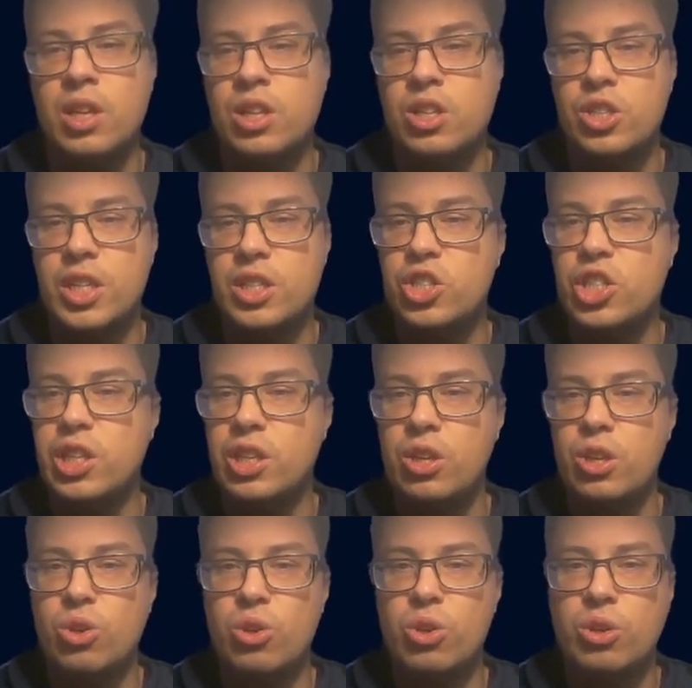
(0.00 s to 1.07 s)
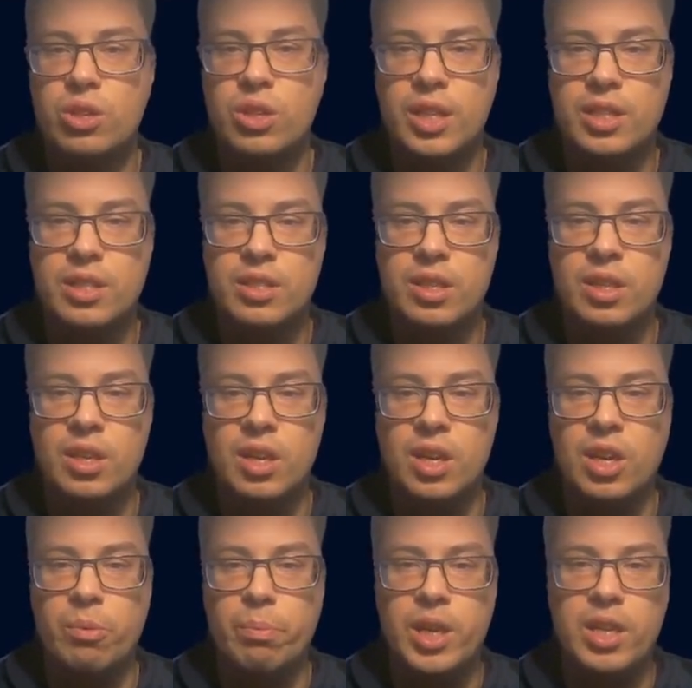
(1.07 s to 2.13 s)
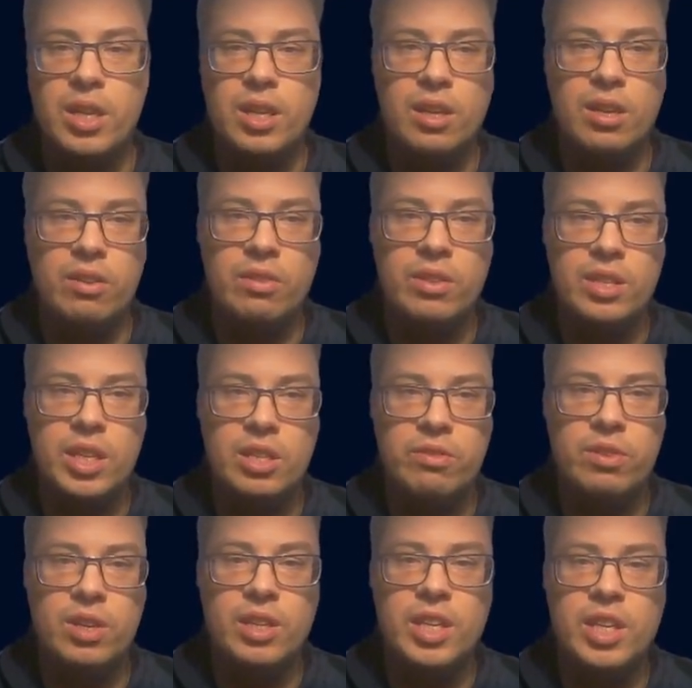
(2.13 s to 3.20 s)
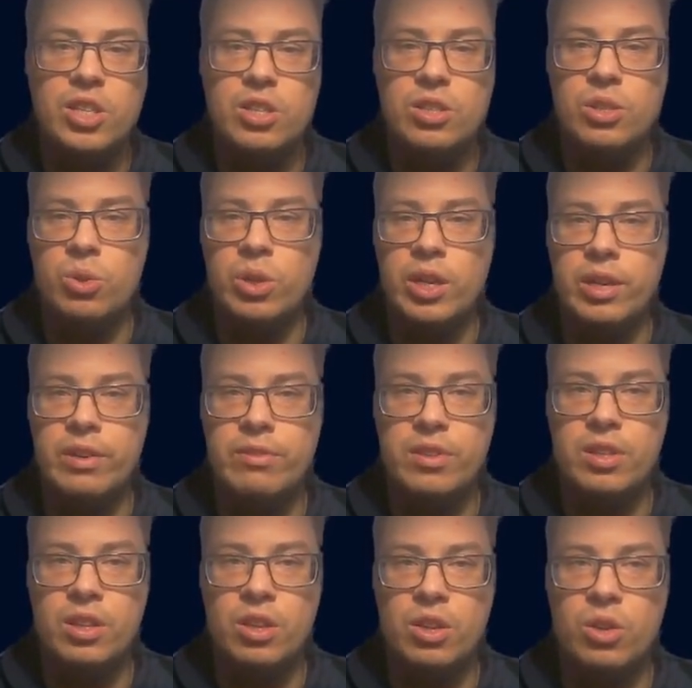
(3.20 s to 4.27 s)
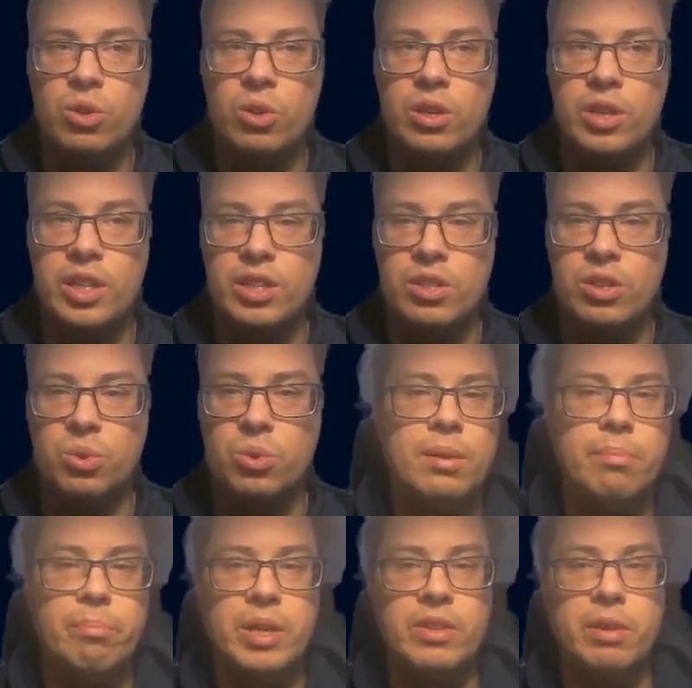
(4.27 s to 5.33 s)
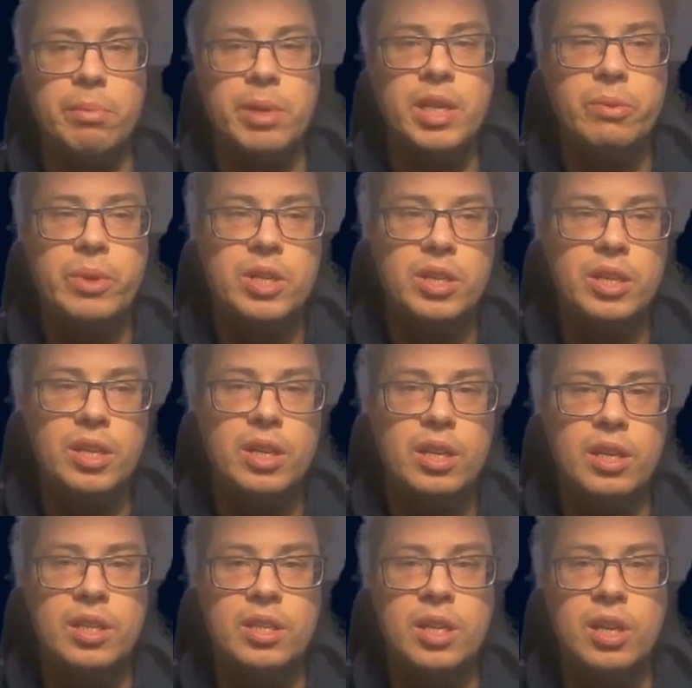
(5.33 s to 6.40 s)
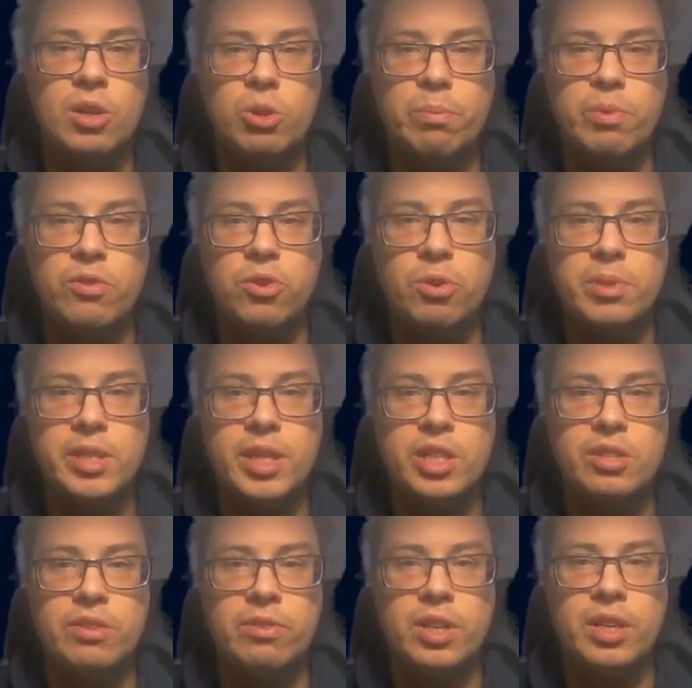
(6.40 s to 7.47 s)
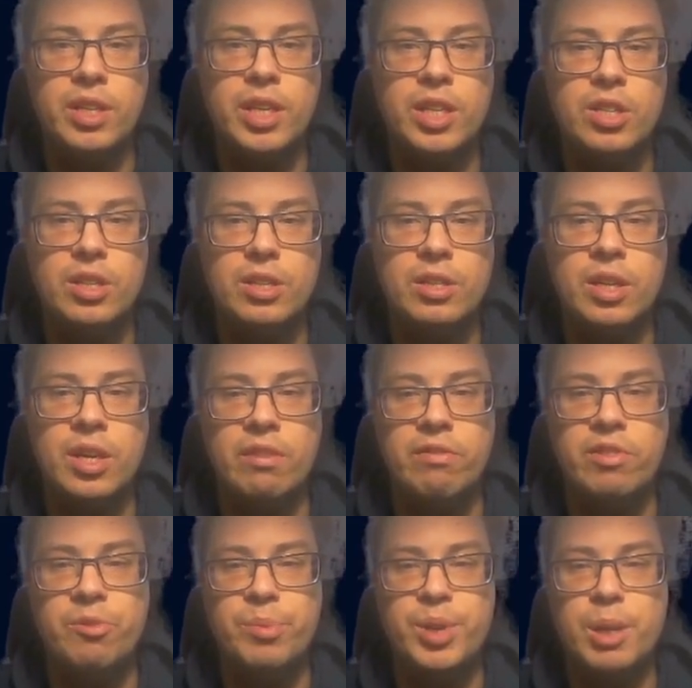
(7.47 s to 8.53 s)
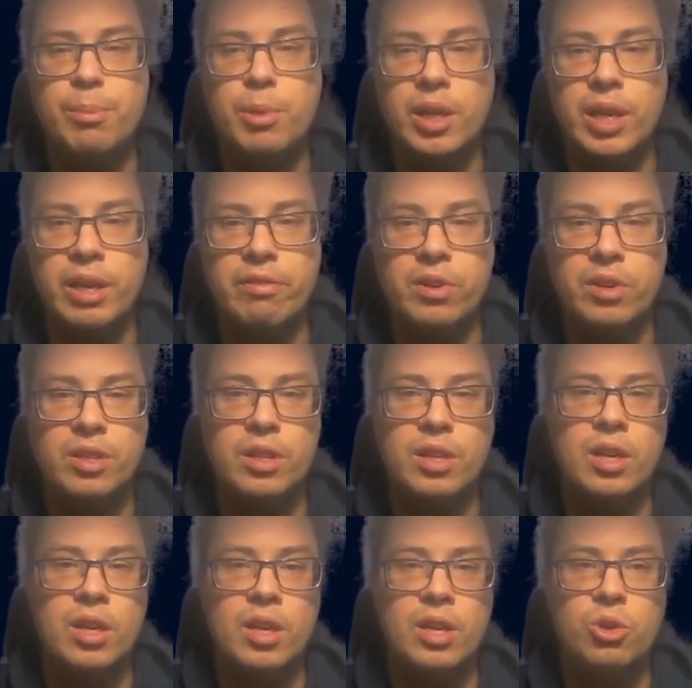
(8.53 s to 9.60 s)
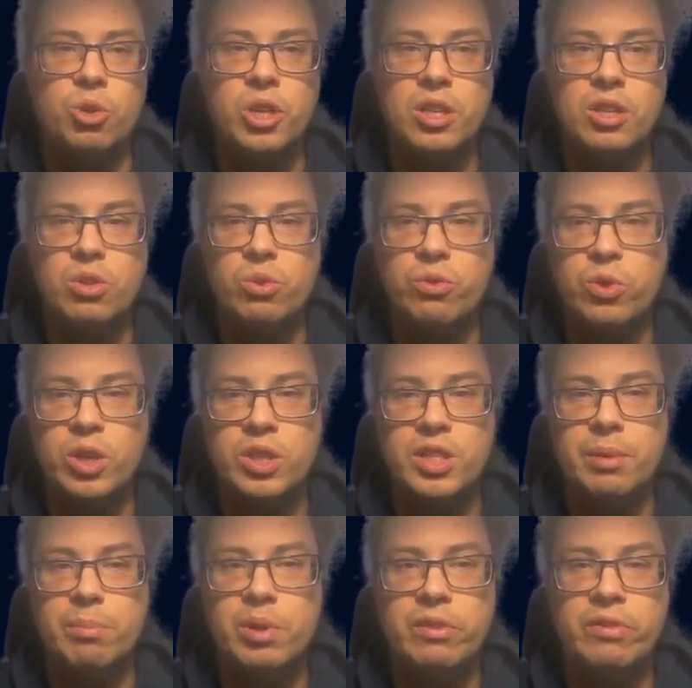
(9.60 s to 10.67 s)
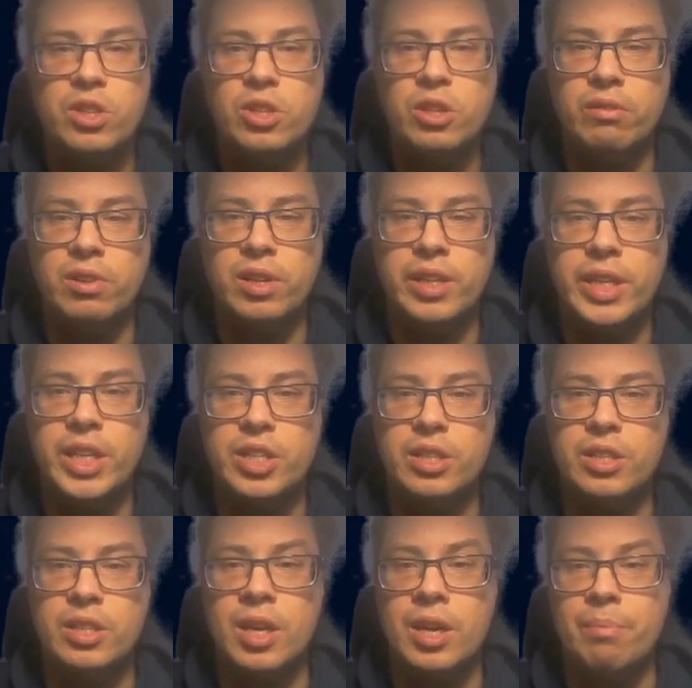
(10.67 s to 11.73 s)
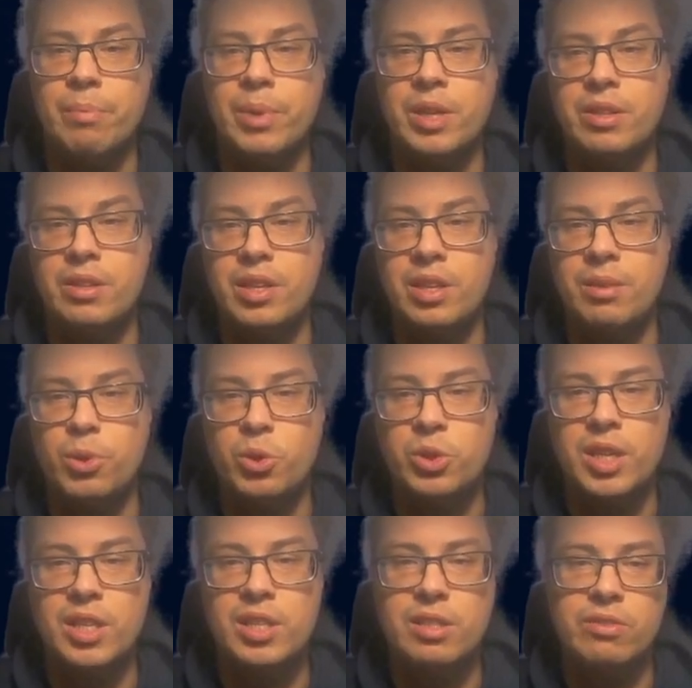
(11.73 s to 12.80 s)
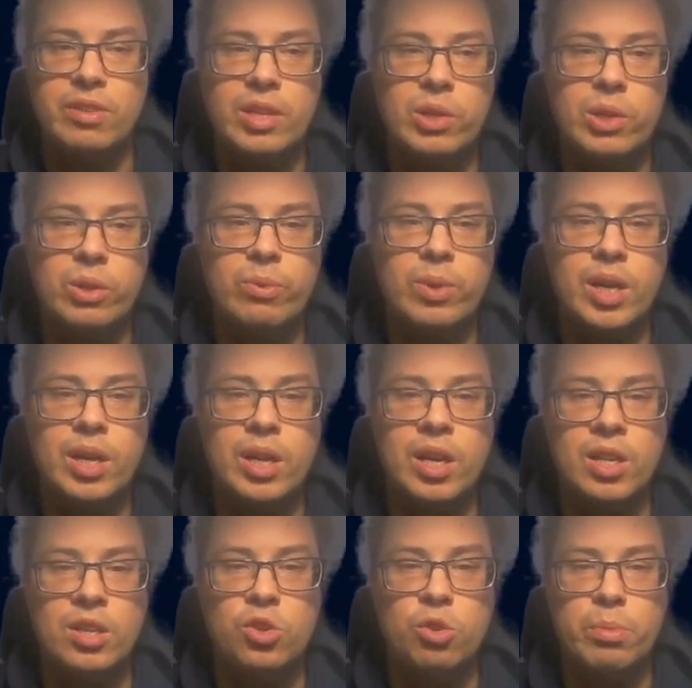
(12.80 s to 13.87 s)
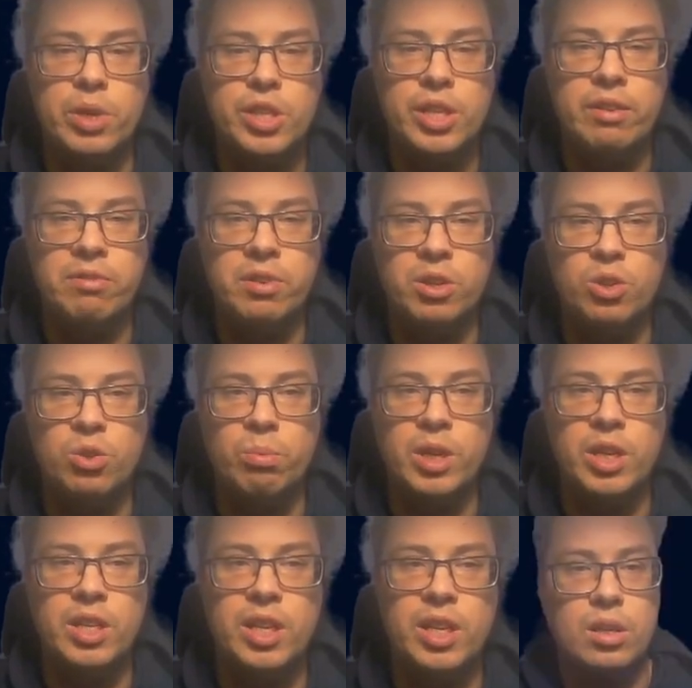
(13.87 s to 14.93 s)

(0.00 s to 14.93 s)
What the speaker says: Just check your tests, how many such validations you have in your test suite. But the main question here is how to perform such validations with minimal effort. You can do, for example, visual validations, but in most cases they require too much effort to maintain.